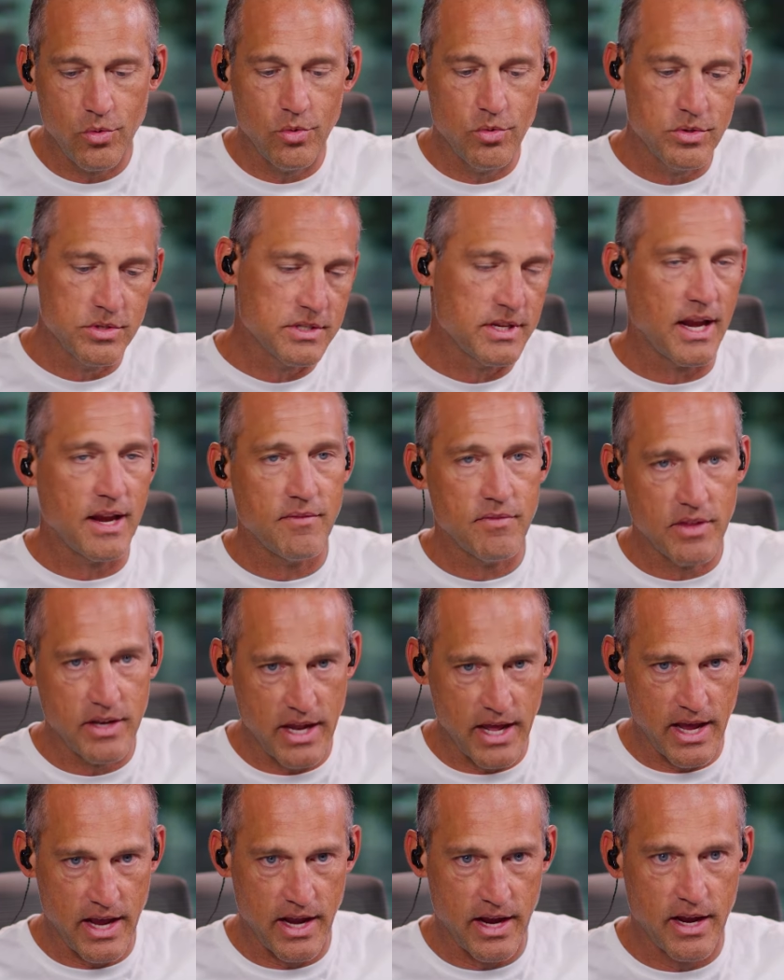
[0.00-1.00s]
save the
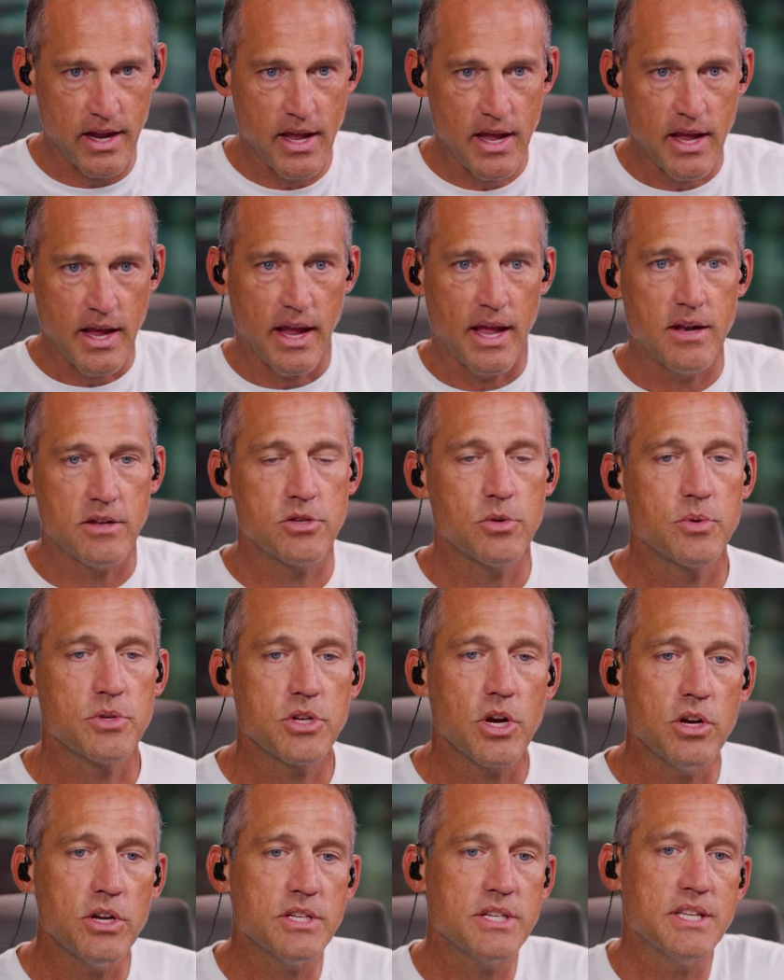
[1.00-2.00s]
day. And so we're
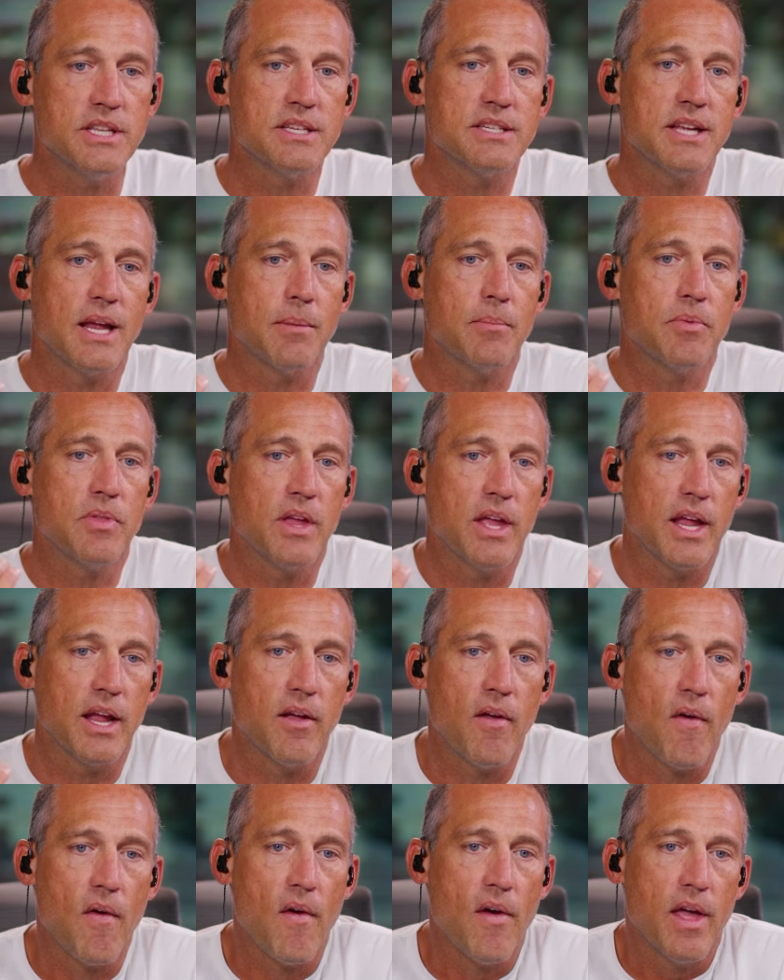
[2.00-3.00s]
starting to see the same thing.
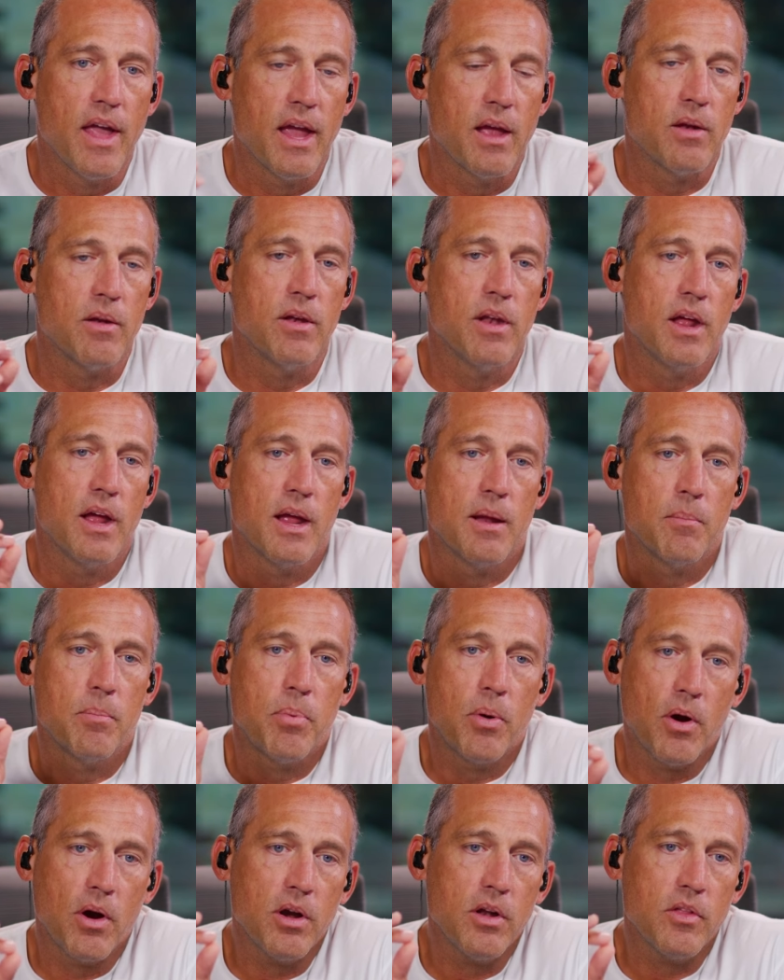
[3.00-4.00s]
And, and
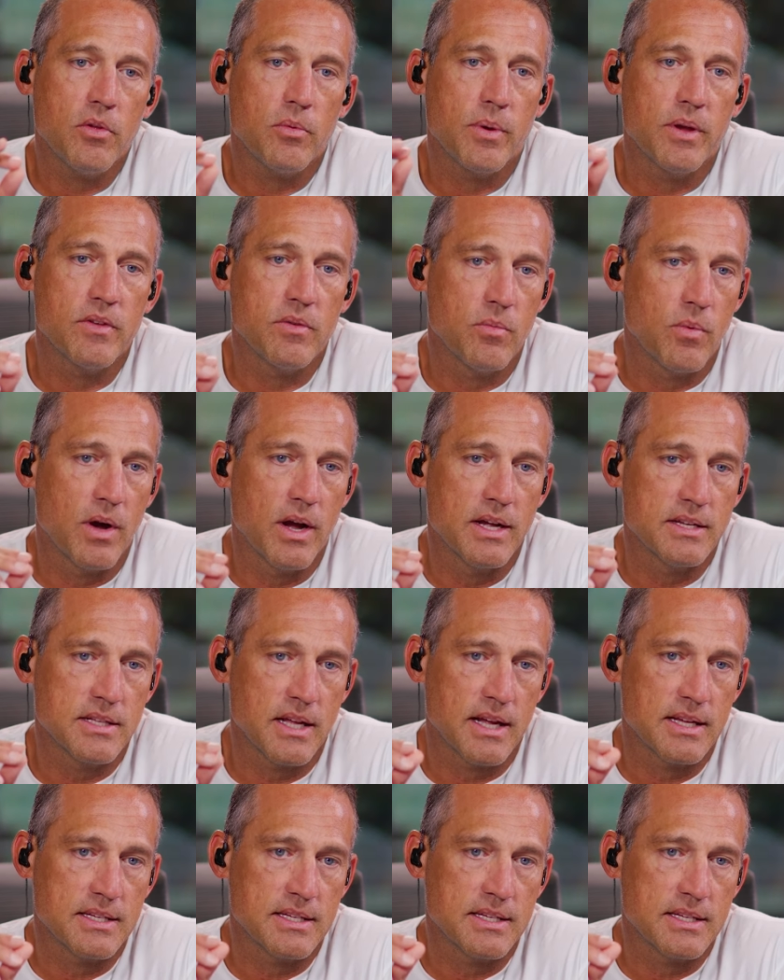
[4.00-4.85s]
part of the reason why is, like I